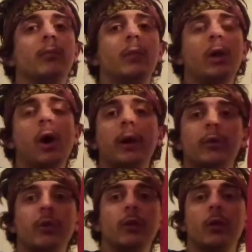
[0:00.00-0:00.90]

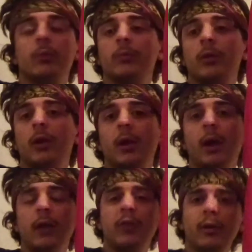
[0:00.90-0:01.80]
Honestly, though,
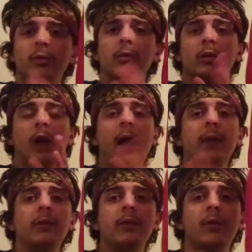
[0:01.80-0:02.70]
I'd say
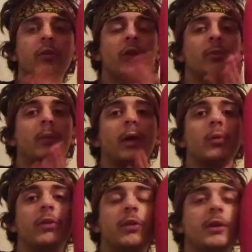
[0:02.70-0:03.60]
line the sleeping bag
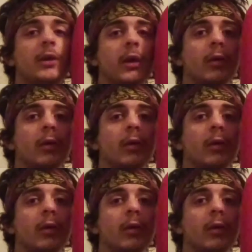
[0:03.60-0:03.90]
with the